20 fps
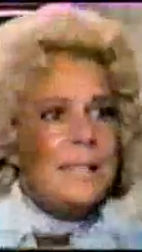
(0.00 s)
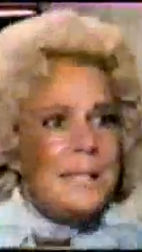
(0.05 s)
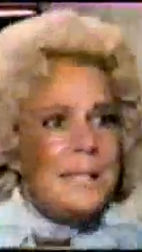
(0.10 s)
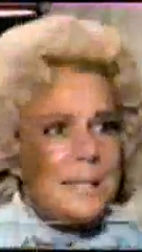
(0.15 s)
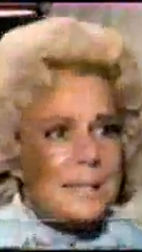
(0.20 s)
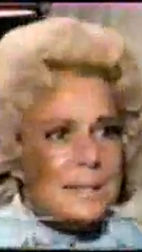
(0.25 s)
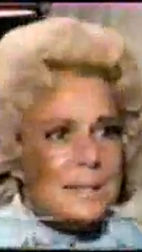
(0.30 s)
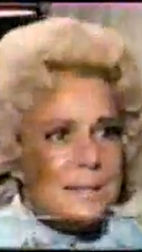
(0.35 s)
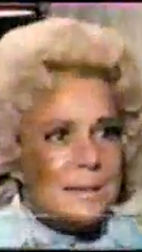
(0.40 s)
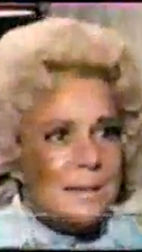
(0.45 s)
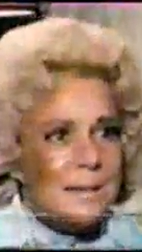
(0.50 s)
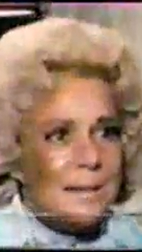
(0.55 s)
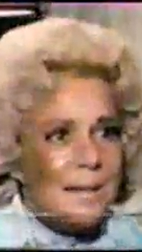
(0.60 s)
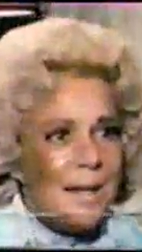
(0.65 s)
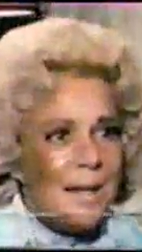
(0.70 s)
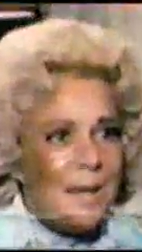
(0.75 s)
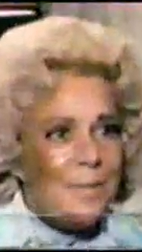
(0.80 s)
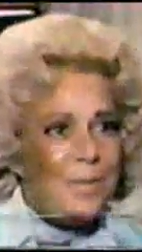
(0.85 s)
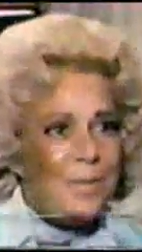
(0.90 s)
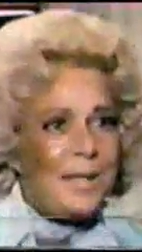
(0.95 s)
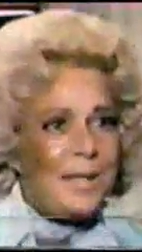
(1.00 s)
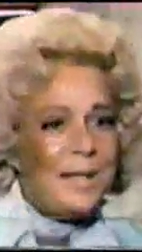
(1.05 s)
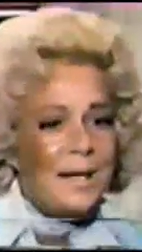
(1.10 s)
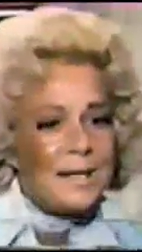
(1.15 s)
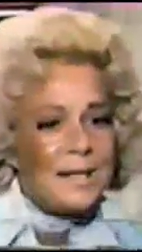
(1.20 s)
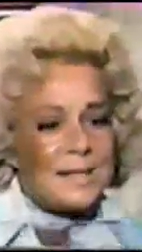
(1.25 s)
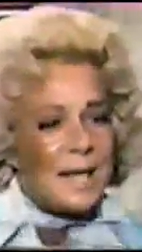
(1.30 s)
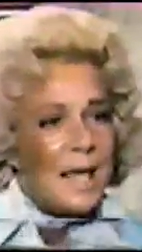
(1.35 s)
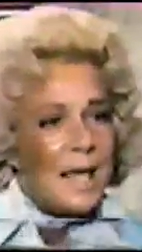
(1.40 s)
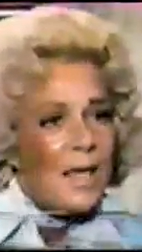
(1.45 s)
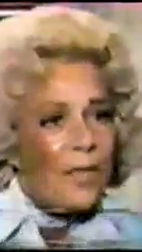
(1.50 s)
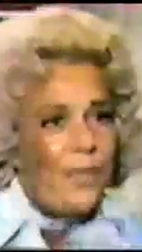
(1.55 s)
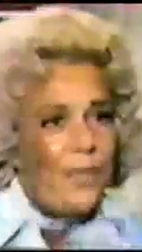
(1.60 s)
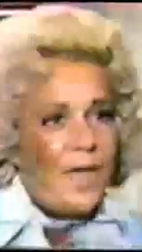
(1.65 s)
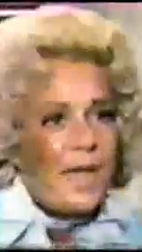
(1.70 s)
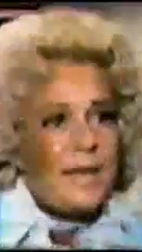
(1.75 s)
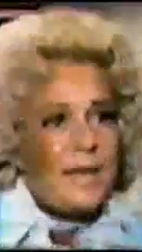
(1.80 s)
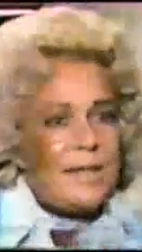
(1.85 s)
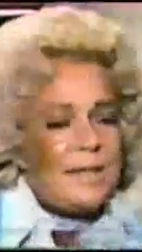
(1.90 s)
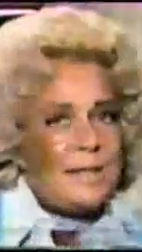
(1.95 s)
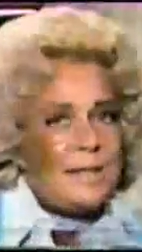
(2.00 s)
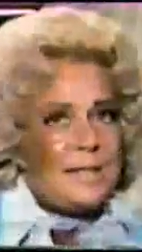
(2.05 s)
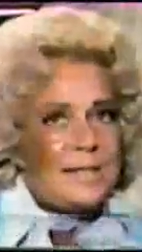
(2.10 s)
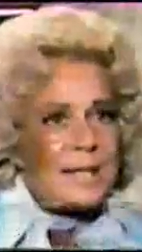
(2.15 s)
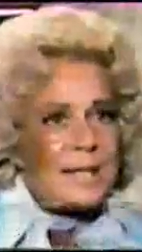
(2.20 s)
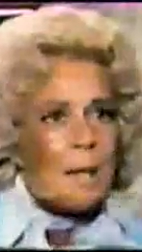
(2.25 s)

and need, because they,